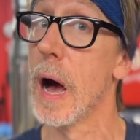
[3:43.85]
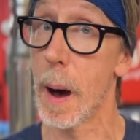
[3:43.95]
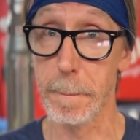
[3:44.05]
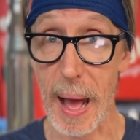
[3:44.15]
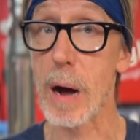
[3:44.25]

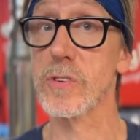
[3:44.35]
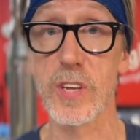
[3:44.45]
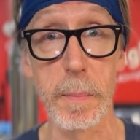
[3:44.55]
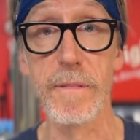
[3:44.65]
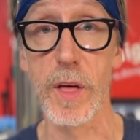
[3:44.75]
about
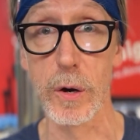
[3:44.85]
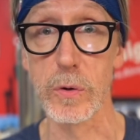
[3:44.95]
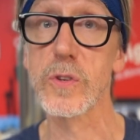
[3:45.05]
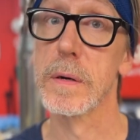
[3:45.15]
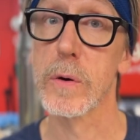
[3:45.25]
some of
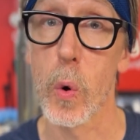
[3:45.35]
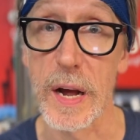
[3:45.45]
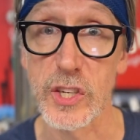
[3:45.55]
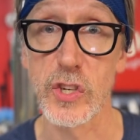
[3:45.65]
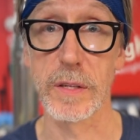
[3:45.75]
those
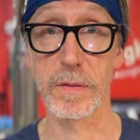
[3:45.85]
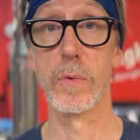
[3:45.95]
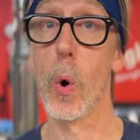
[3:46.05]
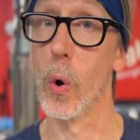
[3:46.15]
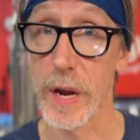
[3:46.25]
questions
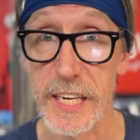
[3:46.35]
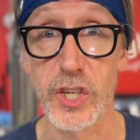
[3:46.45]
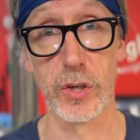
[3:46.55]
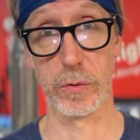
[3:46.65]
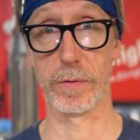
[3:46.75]
or issues.